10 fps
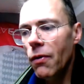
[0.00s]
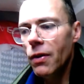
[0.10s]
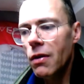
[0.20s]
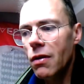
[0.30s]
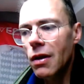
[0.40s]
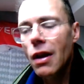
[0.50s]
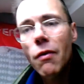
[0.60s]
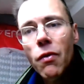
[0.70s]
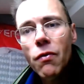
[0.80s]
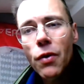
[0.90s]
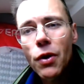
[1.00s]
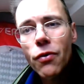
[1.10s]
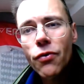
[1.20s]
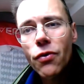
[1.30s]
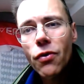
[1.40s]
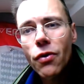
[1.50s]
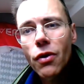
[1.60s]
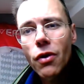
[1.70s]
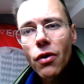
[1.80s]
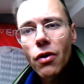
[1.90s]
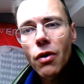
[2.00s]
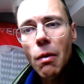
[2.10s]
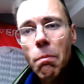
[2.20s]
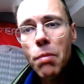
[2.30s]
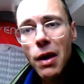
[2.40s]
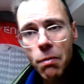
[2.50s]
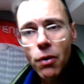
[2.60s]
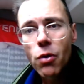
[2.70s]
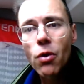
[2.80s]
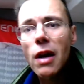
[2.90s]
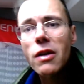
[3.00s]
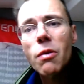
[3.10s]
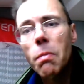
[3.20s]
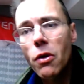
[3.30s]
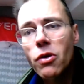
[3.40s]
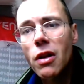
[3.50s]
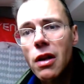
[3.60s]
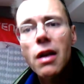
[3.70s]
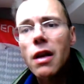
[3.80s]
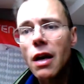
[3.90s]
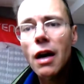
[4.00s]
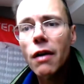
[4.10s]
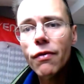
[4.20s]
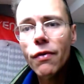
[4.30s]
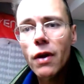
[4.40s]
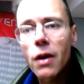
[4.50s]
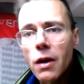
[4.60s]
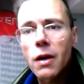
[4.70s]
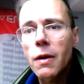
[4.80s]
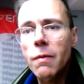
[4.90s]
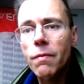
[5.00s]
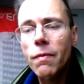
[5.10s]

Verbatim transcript: of it they have involved people who I supposedly have uh,